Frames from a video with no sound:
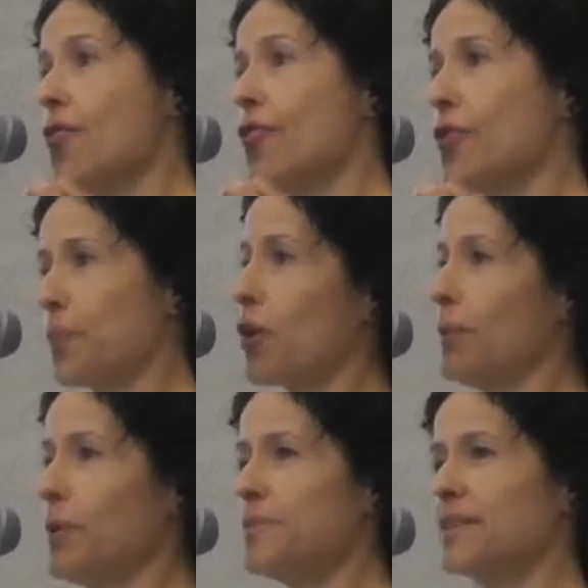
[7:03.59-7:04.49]
The
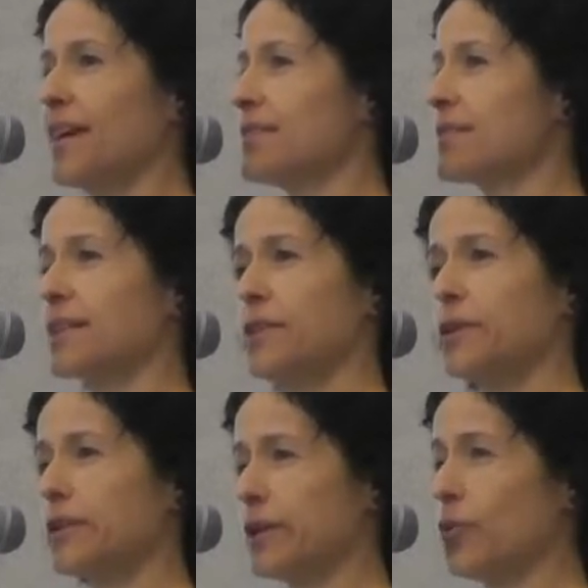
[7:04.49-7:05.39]
problems get
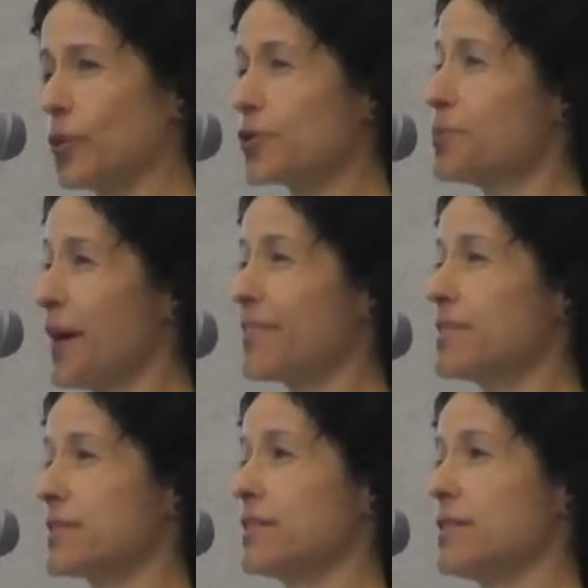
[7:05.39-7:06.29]
significantly worse by the
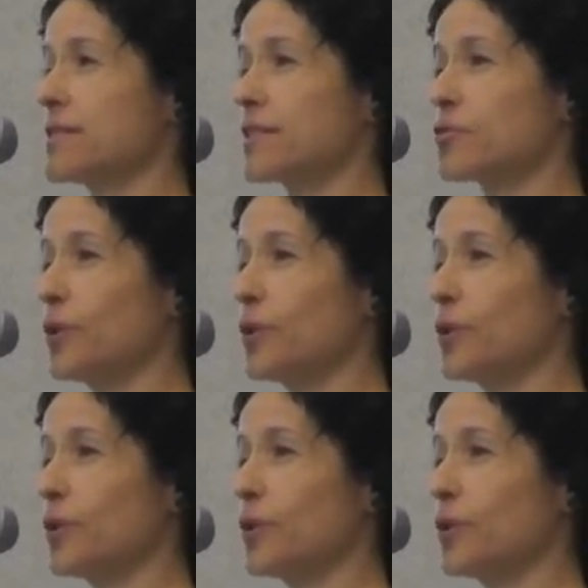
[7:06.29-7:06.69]
statistics